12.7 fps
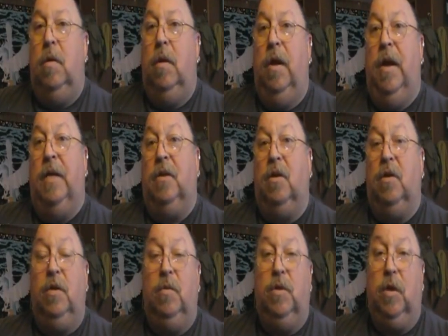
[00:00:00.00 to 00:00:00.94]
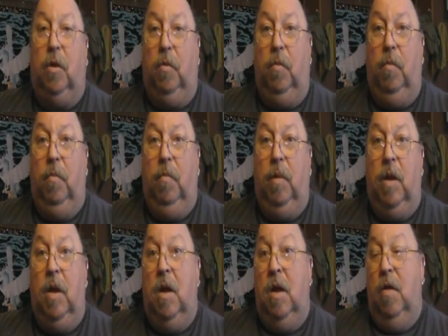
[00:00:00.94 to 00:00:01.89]
And that's all she was told.
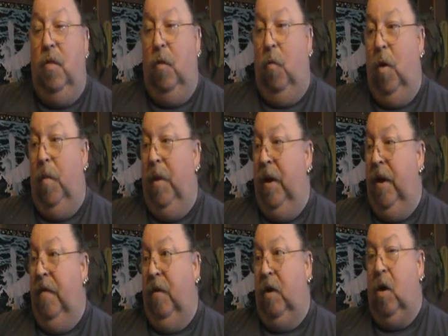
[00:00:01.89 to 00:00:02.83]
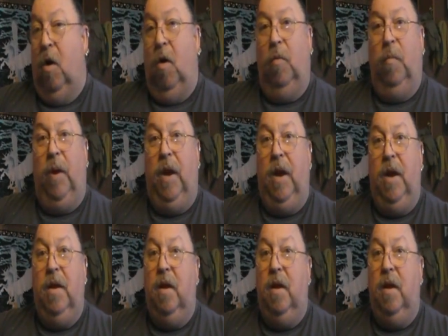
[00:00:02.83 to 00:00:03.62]
The woman never called me,